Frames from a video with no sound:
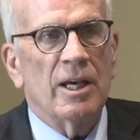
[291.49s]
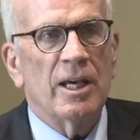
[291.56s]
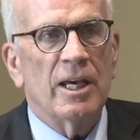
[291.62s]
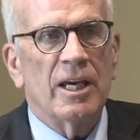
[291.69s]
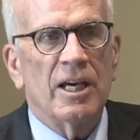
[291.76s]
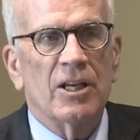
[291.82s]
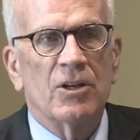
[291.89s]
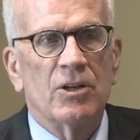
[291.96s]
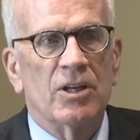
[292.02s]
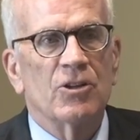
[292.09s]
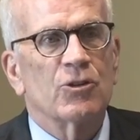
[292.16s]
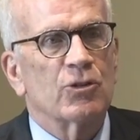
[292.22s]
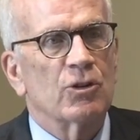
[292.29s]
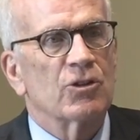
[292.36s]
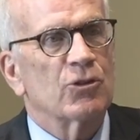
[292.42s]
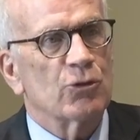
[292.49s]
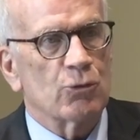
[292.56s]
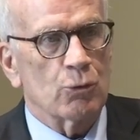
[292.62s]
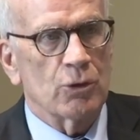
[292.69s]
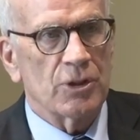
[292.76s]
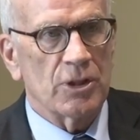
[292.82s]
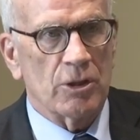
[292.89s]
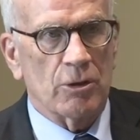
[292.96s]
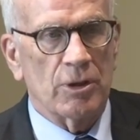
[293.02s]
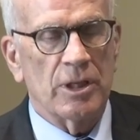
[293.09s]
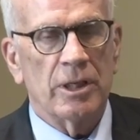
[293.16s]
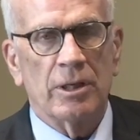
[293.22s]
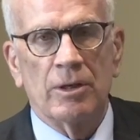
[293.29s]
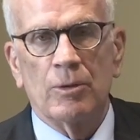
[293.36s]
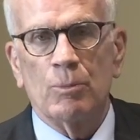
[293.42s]
And it's
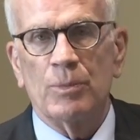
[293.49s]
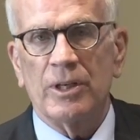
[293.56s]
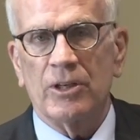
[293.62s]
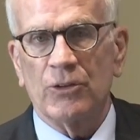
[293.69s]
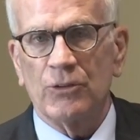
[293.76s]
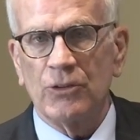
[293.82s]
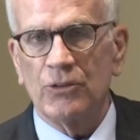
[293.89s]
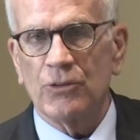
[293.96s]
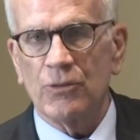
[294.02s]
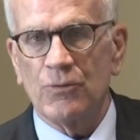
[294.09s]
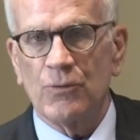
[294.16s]
extraordinary because it's the